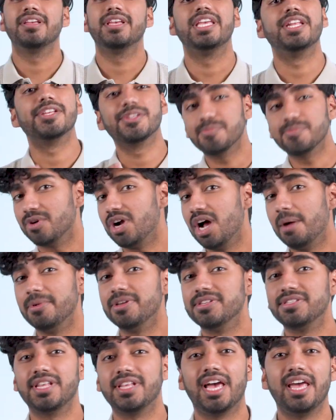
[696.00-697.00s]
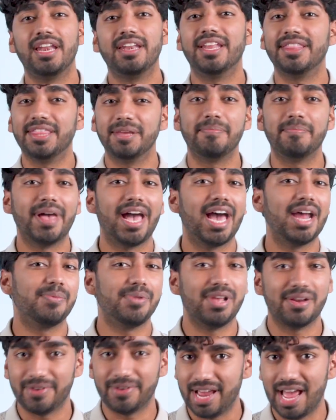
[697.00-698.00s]
He doesn't promise that nothing bad
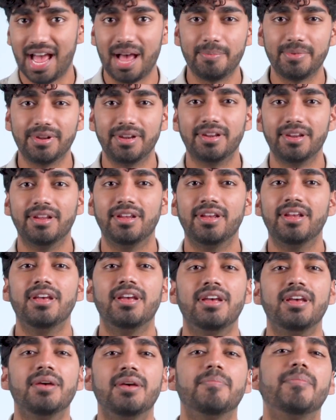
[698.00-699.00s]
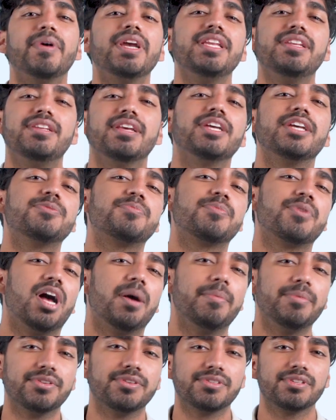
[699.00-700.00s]
will ever happen, but He does
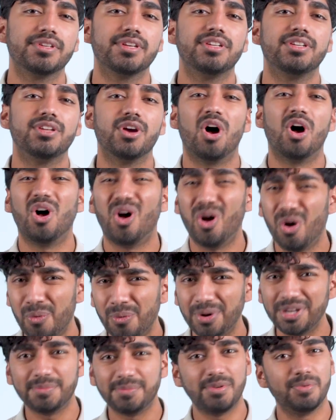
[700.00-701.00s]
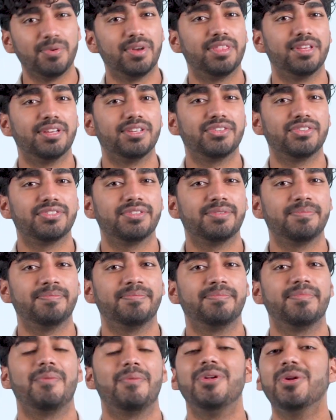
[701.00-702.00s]
promise to always be with us.
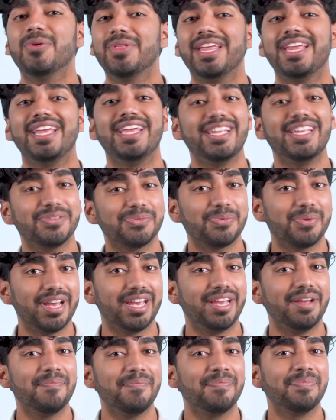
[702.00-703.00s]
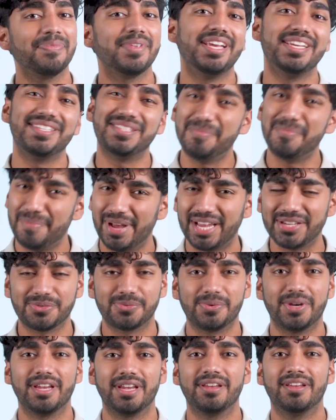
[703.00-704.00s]
And we know that His way is the
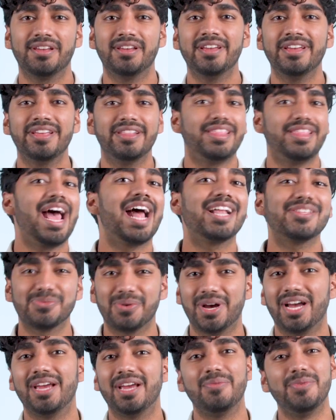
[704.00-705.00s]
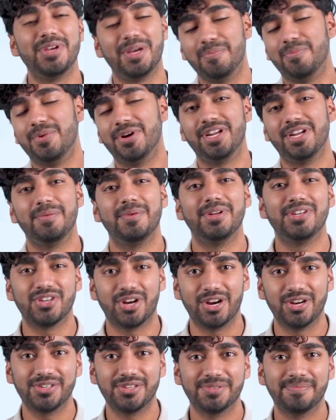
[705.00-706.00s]
best way. That's why we can put Him in
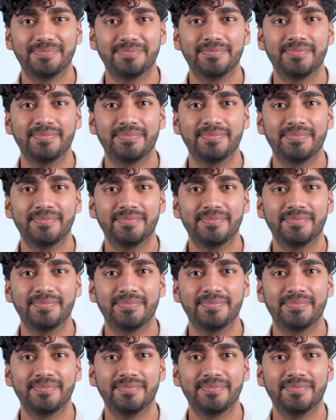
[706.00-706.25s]
charge.